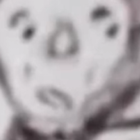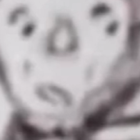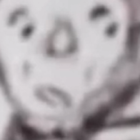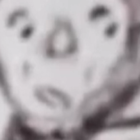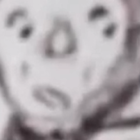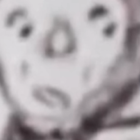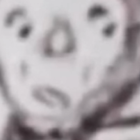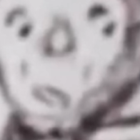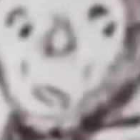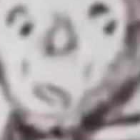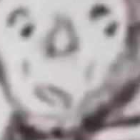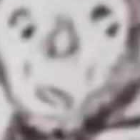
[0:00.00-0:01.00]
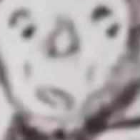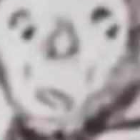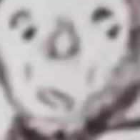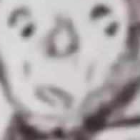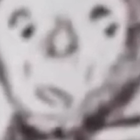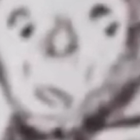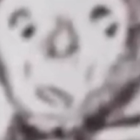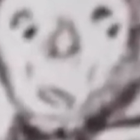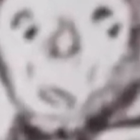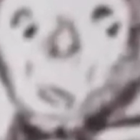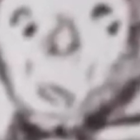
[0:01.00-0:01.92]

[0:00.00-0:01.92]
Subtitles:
(no one is talking)